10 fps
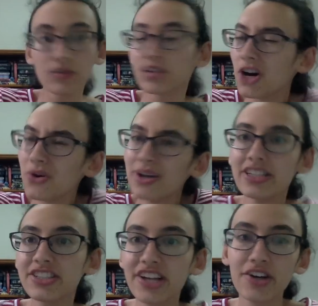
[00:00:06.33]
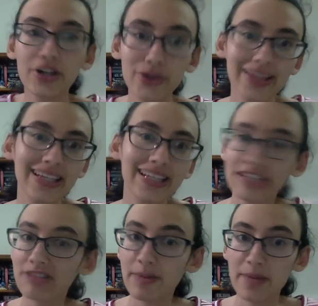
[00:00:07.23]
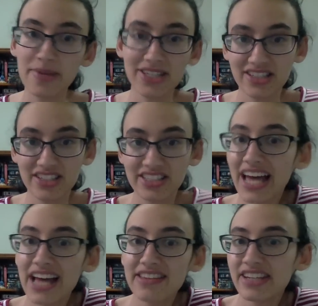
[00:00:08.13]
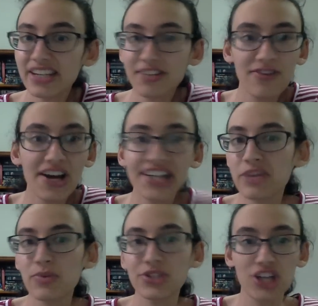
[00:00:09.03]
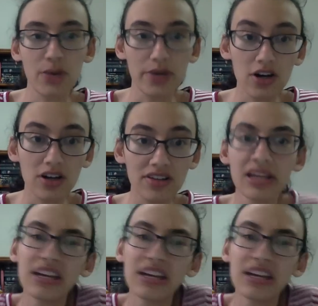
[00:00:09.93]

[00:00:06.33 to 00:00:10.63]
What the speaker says: Gohan and Jaco quickly clear up their misunderstanding and find out what's going on.